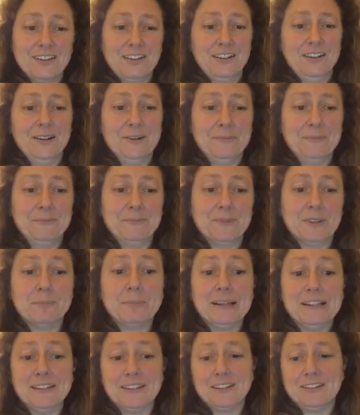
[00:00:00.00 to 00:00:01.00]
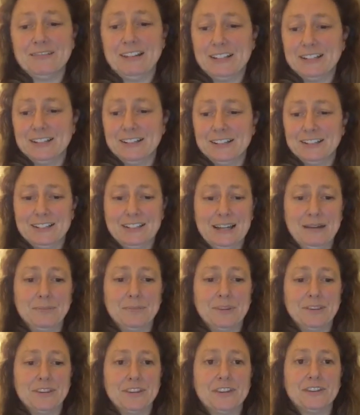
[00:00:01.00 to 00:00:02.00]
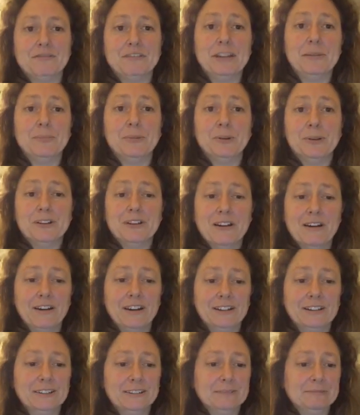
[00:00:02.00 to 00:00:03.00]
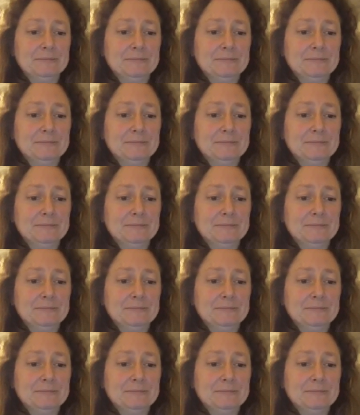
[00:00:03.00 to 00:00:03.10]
the pinned thread in step 3.9.